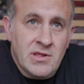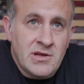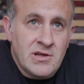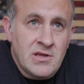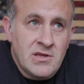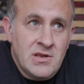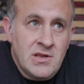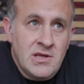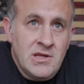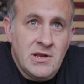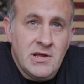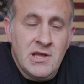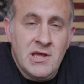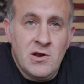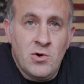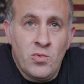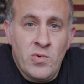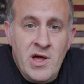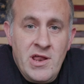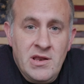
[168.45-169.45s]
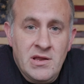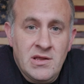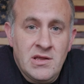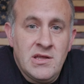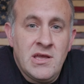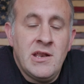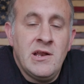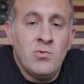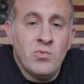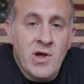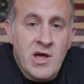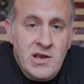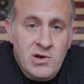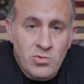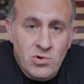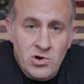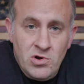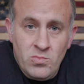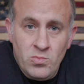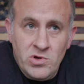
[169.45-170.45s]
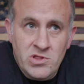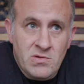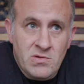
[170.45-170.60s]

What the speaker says: like in a getting ready room when